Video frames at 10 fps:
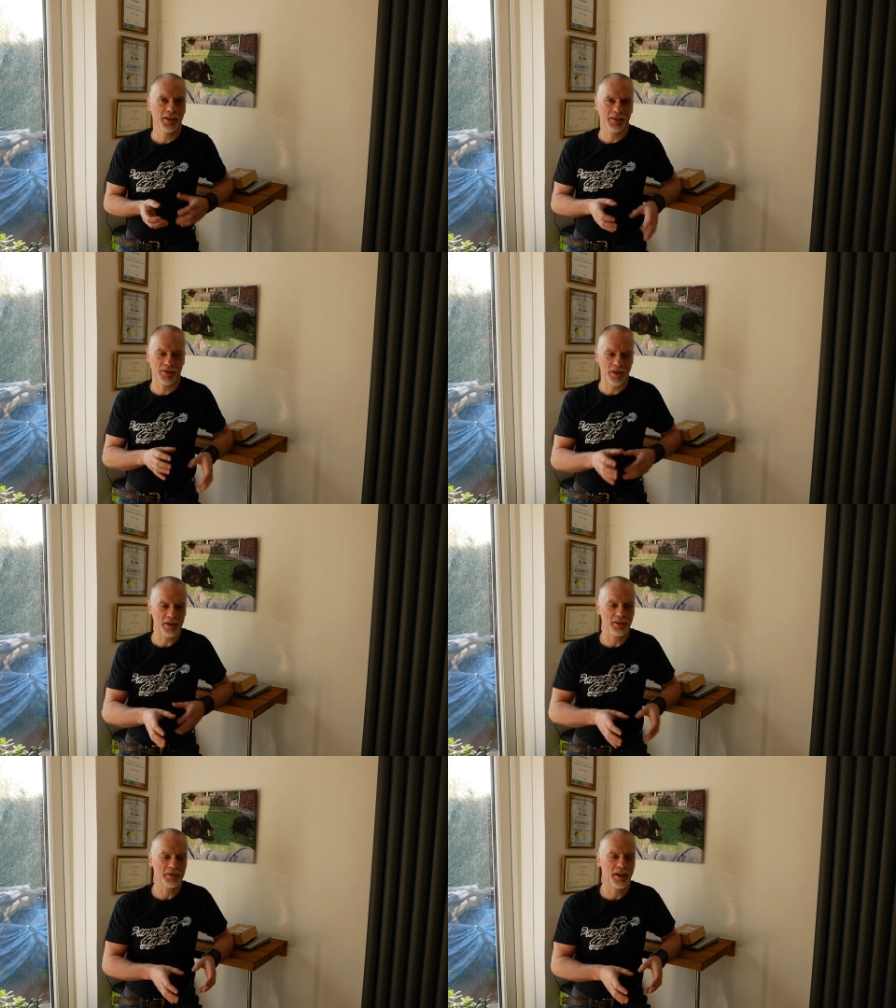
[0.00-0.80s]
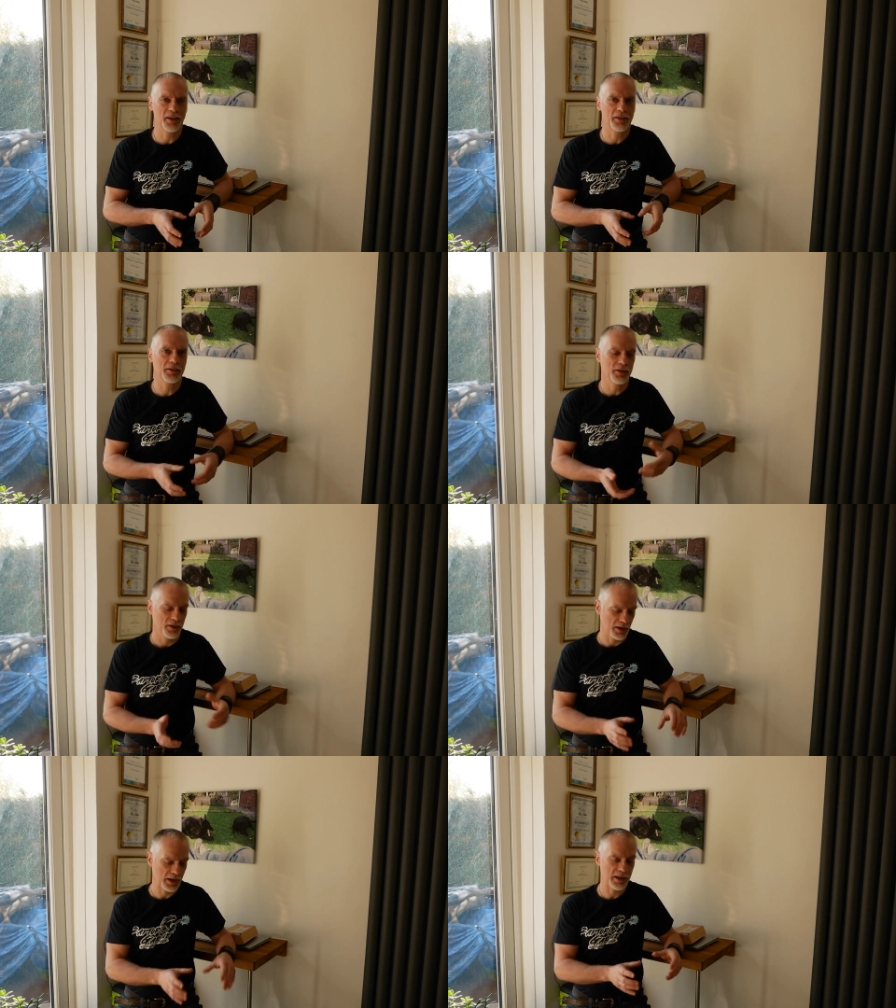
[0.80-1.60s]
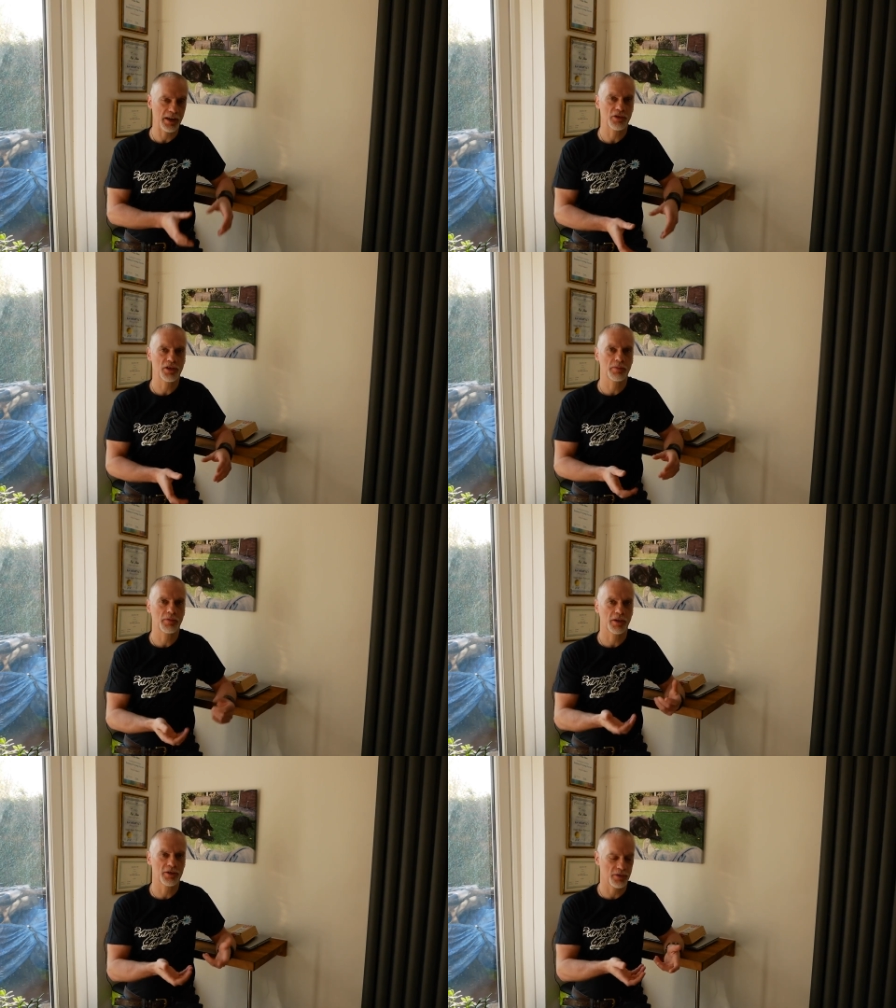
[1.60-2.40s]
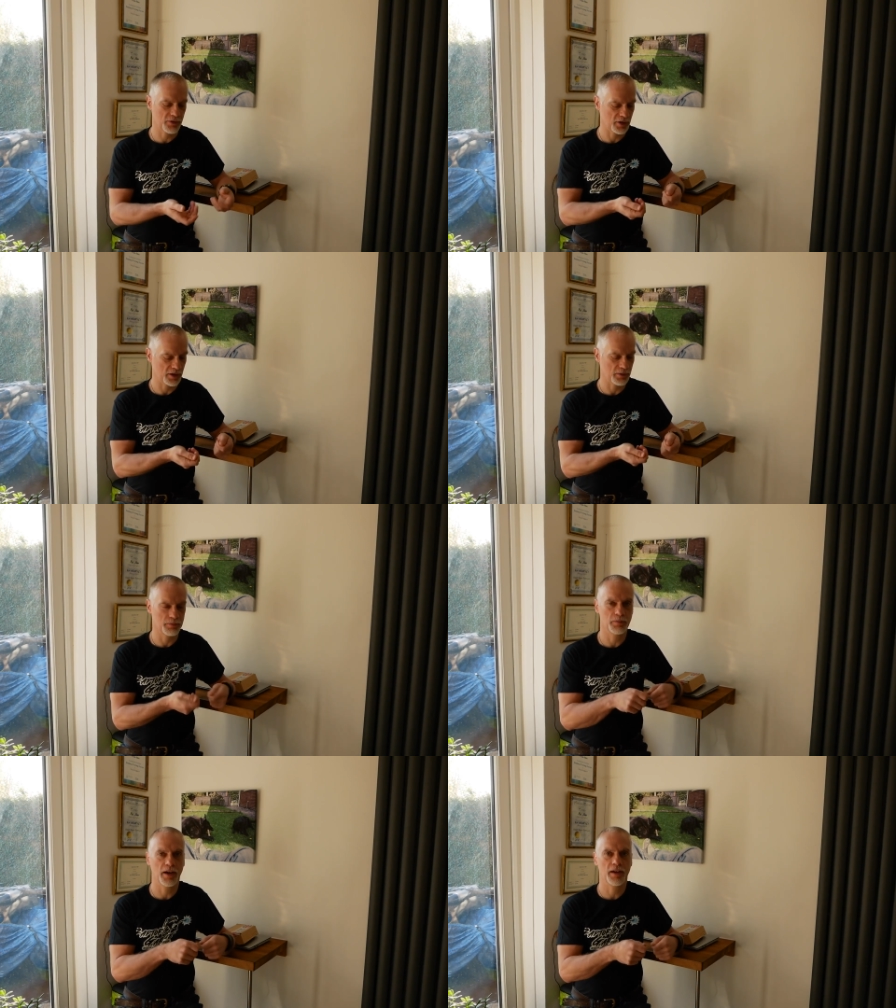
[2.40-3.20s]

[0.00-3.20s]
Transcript: because I've had a look at it and thought I can actually because I've got a,